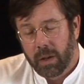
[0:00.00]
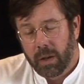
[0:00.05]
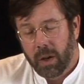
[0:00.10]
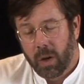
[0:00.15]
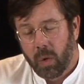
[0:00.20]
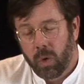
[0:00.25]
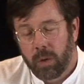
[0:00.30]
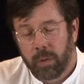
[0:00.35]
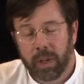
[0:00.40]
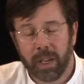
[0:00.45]
a
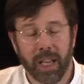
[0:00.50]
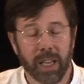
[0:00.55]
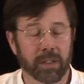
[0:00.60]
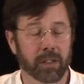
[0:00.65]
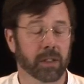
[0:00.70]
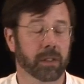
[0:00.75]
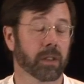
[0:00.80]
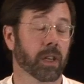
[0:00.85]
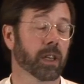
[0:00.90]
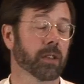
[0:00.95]
woman
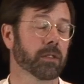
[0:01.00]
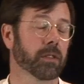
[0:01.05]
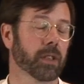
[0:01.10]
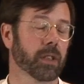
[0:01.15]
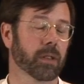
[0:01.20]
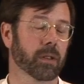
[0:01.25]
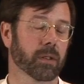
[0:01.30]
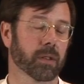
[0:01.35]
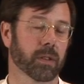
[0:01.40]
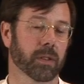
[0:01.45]
has her
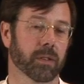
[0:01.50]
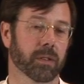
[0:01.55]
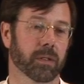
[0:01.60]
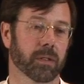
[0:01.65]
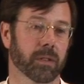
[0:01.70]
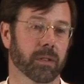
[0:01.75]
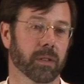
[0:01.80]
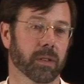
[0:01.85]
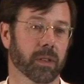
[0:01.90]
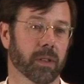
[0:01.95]

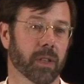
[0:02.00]
secrets.